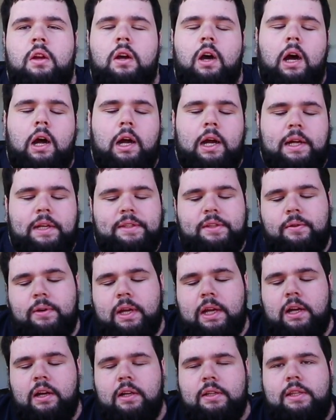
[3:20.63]
Alright, so
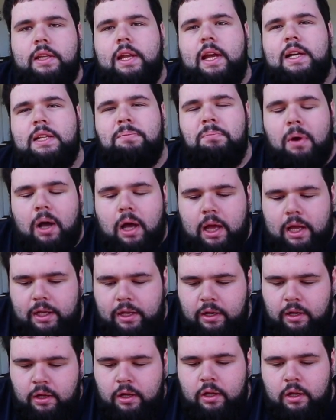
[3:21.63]
here is the next
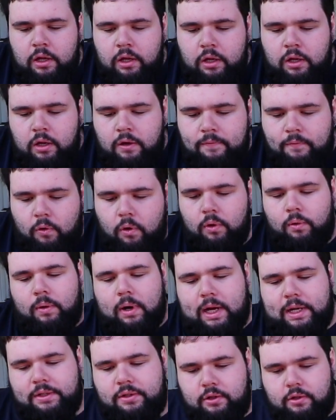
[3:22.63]
mod for the
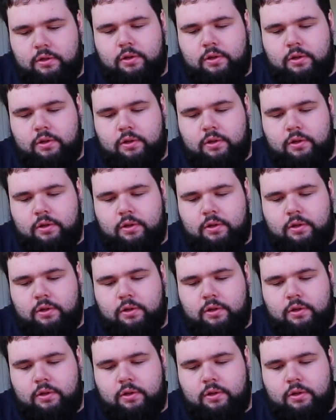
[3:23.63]
Ricer